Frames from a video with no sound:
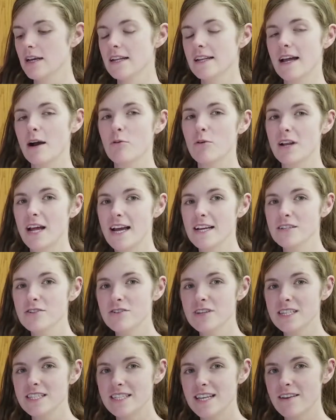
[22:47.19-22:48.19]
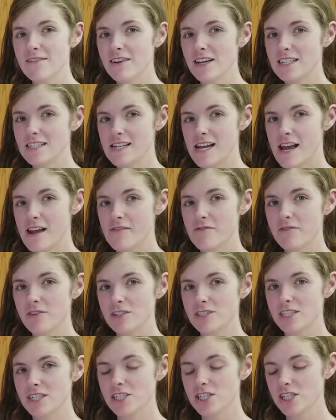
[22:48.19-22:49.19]
Now what I do to save on time for
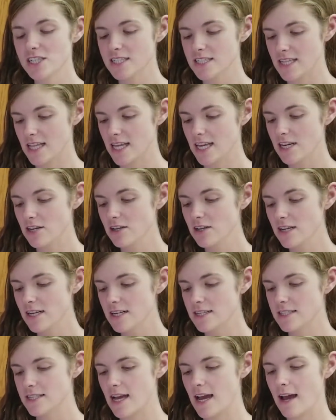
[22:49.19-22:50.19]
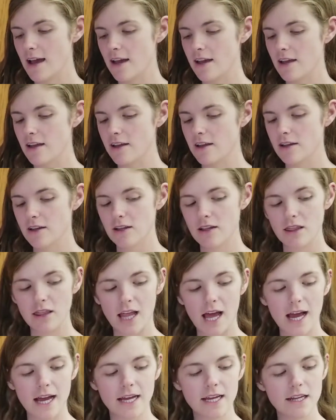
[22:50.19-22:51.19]
dishes later is I
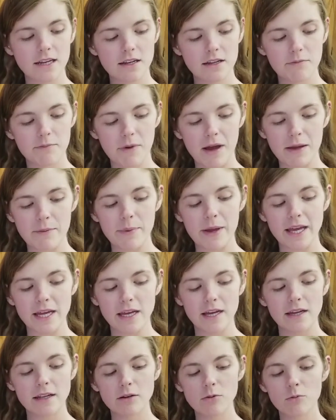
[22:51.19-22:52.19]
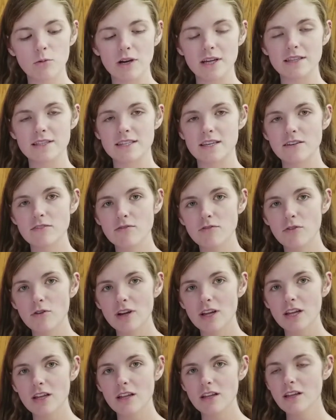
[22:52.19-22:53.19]
line my pan with tin
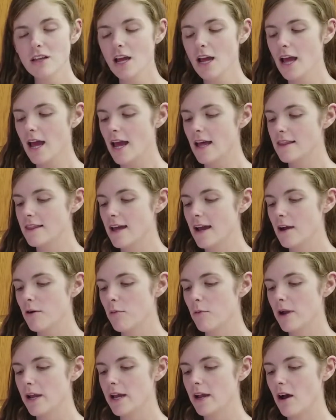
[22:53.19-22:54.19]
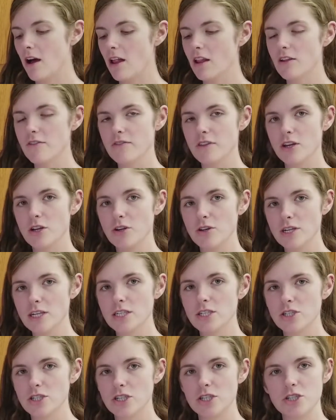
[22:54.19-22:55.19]
foil, and that way all of the
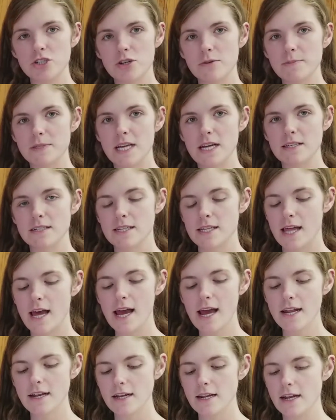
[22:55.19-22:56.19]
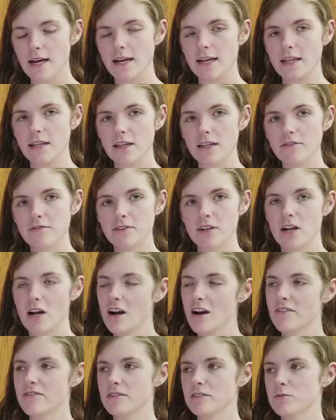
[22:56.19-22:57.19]
grease just drips onto that, and I can lift it
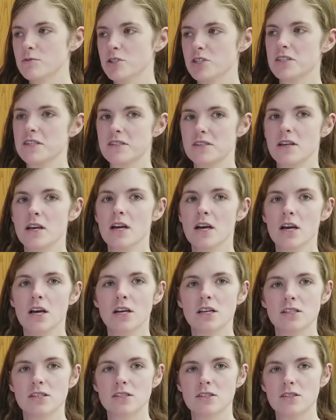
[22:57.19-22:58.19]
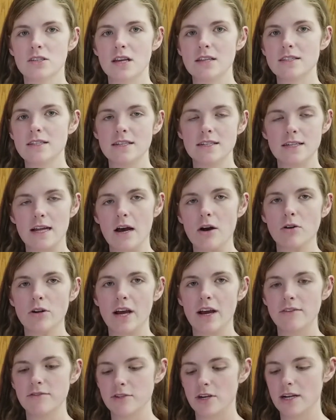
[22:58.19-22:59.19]
off and just suds it down after.